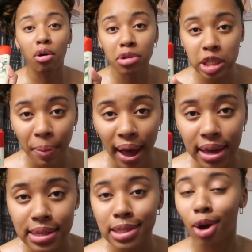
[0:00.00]
Old
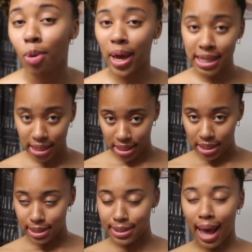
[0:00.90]
Spice
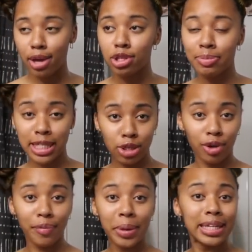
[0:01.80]
Oasis. I use men's
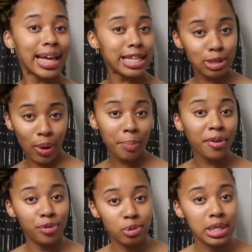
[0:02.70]
deodorant because I sweat
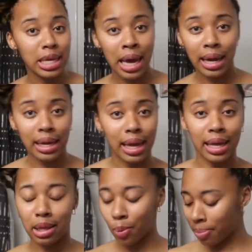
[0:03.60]
profusely, honey,
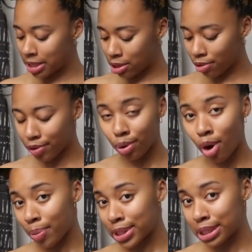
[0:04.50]
and the women's deodorant don't
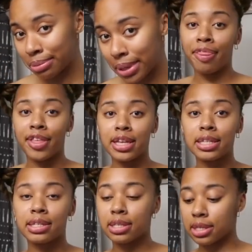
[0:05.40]
always do it.
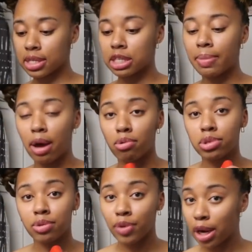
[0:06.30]
This
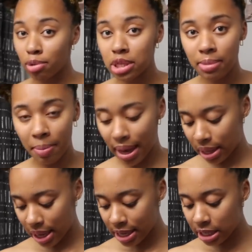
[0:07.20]
smells, it don't smell
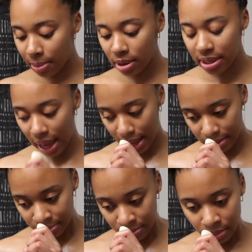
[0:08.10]
manly. It smells
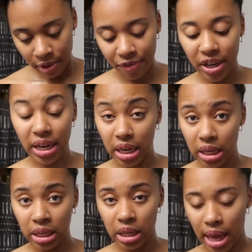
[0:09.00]
like
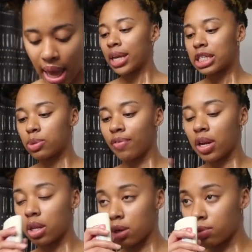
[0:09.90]
vanilla, Oasis with
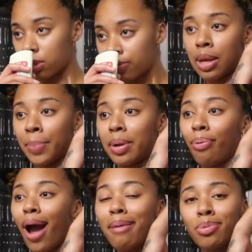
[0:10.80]
vanilla notes. But the
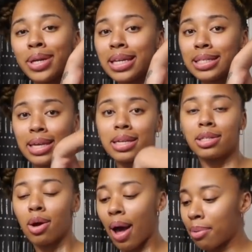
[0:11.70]
problem with this is
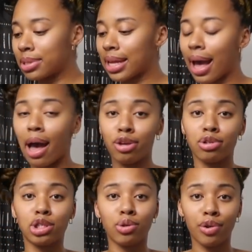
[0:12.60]
though, I will say I
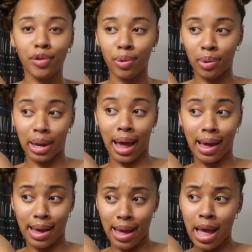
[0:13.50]
usually order it
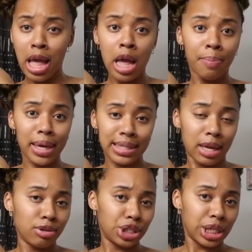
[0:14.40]
online because the